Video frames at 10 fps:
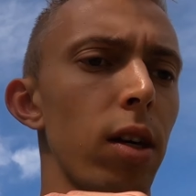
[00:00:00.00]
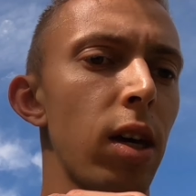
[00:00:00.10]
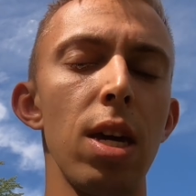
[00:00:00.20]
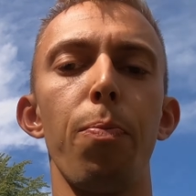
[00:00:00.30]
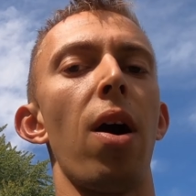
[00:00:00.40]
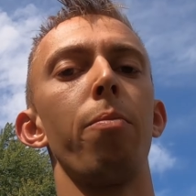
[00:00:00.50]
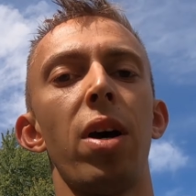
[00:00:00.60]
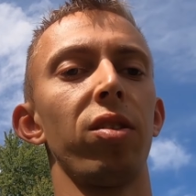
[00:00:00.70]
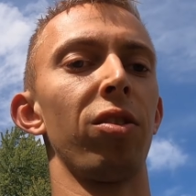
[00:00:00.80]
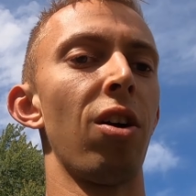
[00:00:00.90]
keep on
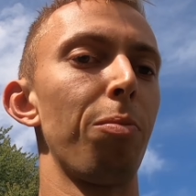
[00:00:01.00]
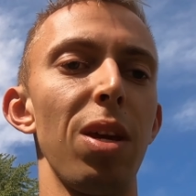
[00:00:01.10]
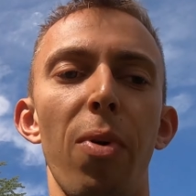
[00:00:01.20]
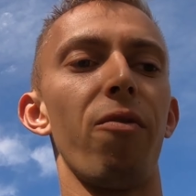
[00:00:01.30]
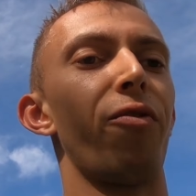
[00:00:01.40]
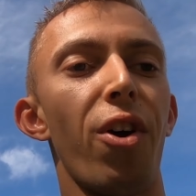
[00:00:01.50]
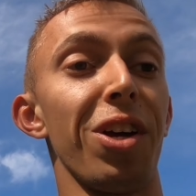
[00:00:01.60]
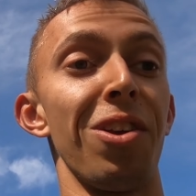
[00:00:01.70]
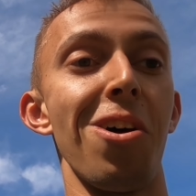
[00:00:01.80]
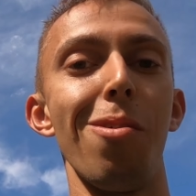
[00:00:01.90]
messing up, keep on
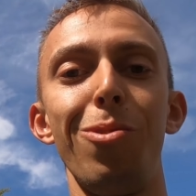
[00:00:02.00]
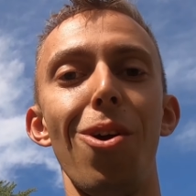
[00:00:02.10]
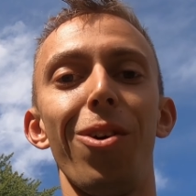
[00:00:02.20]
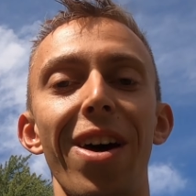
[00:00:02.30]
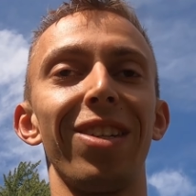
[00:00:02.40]
fucking up, yo.